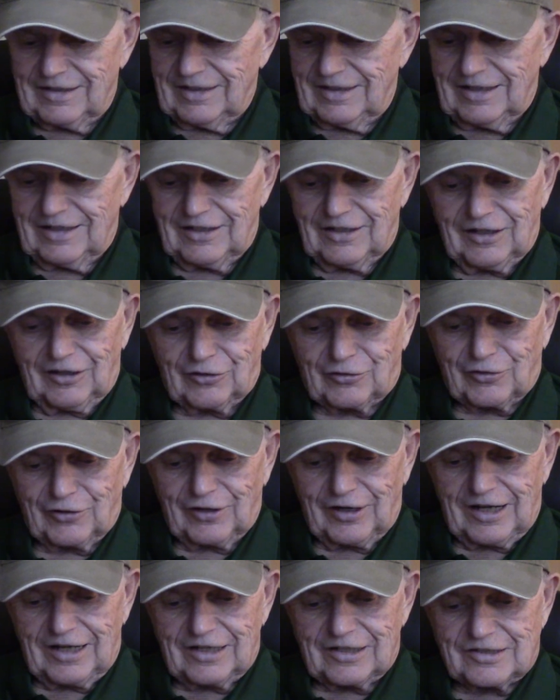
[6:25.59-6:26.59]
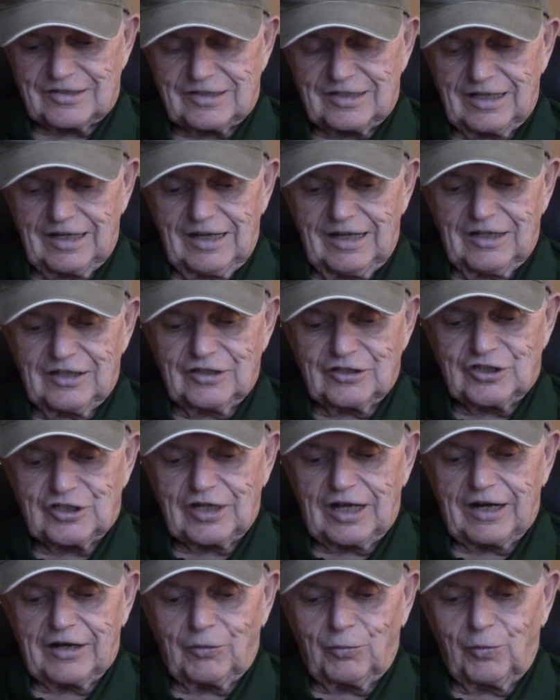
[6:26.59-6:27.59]
in lacrosse,
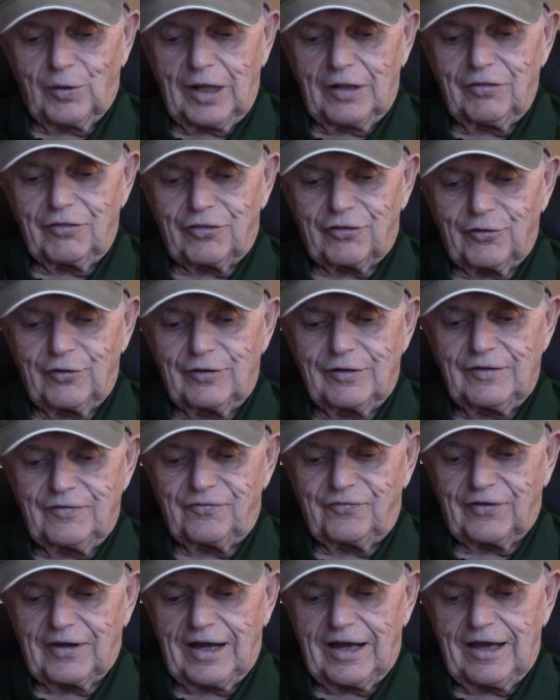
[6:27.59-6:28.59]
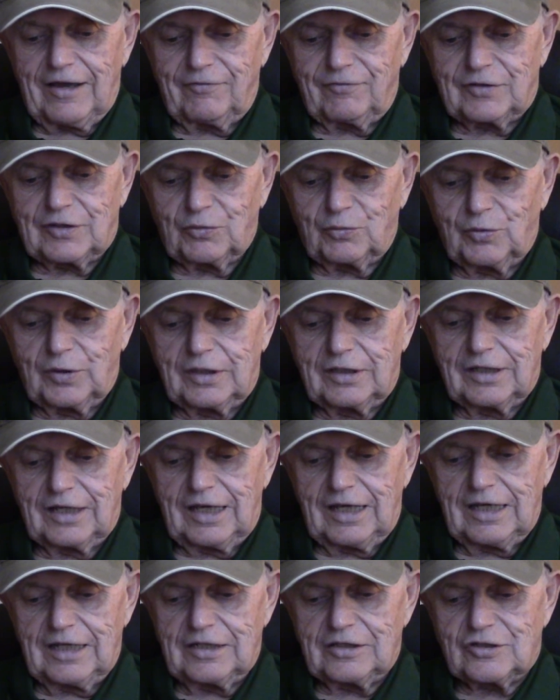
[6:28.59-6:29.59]
shot a 135 to win the
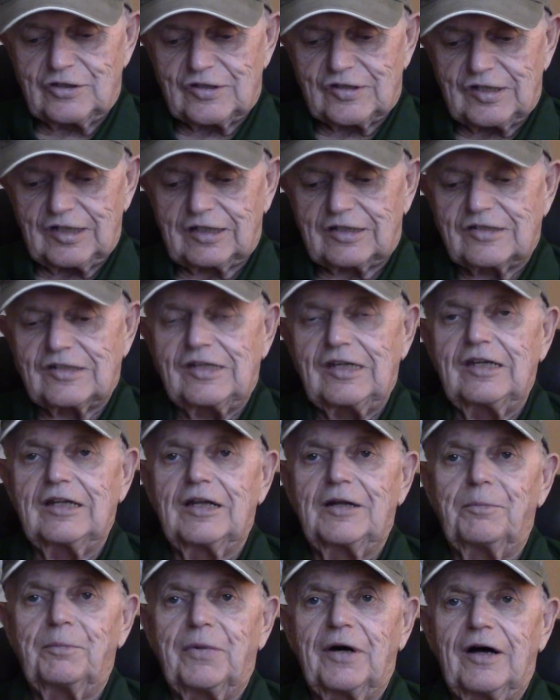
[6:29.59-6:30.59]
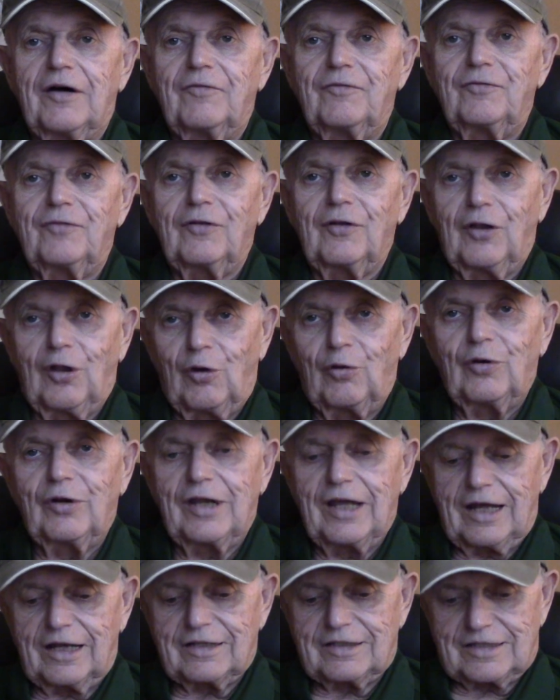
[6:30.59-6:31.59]
age 60 and above low
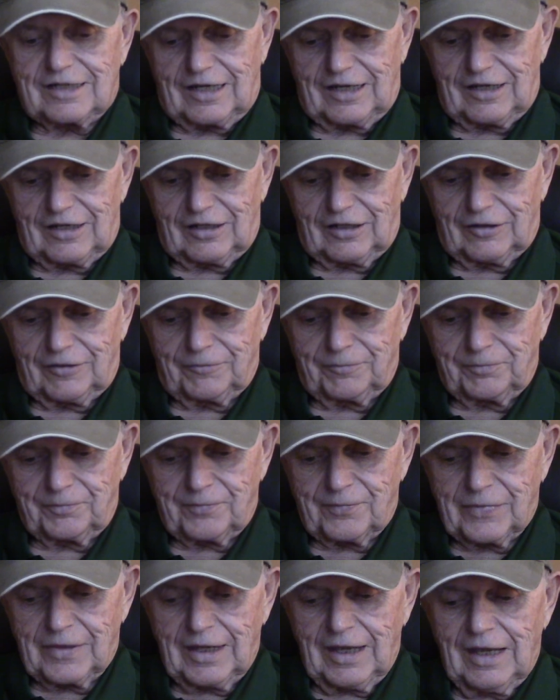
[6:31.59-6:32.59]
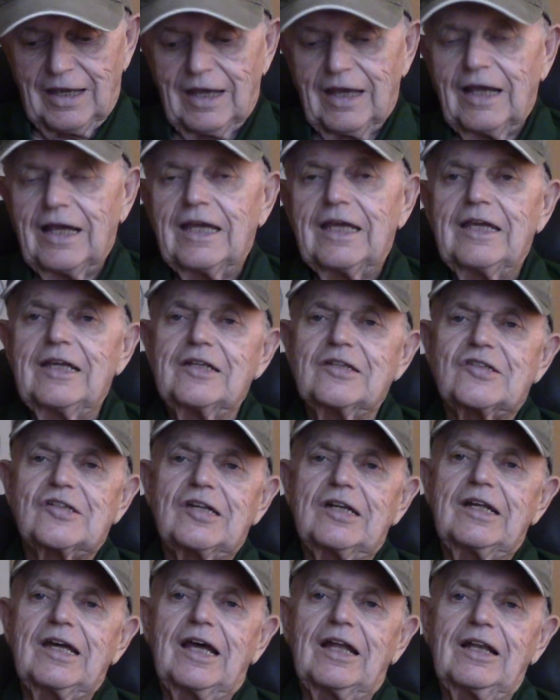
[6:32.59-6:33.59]
net title.
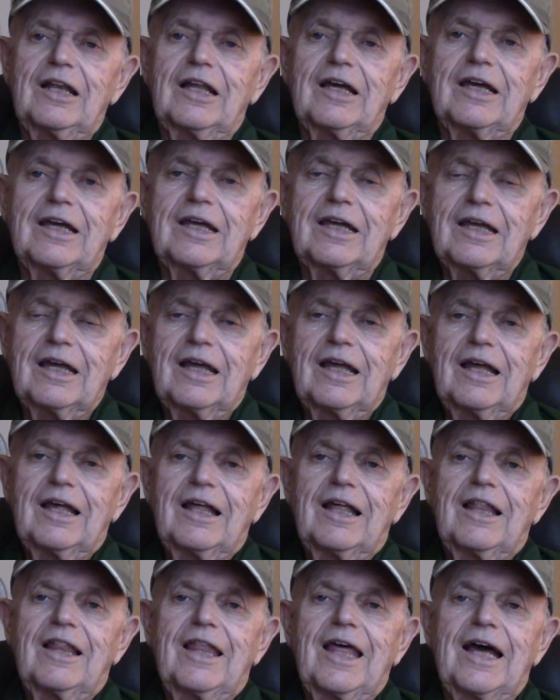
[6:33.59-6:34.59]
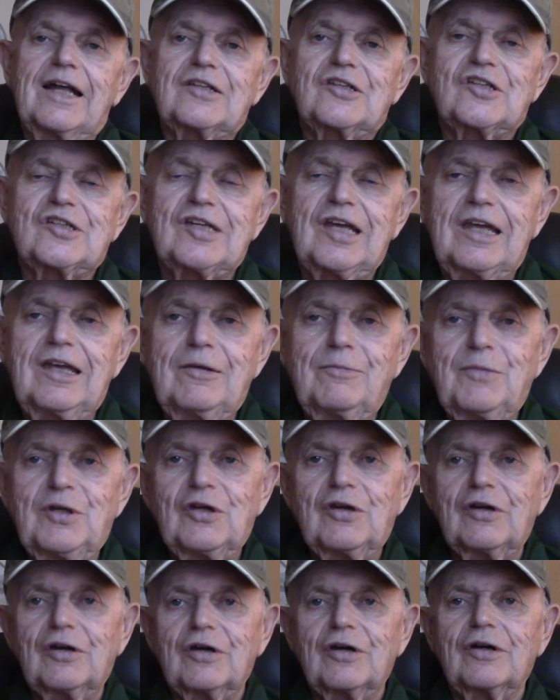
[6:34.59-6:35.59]
Incidentally, that same
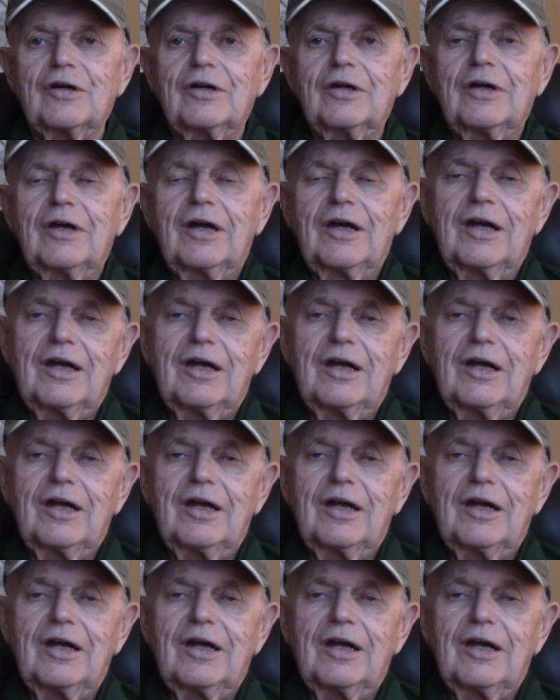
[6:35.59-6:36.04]
year,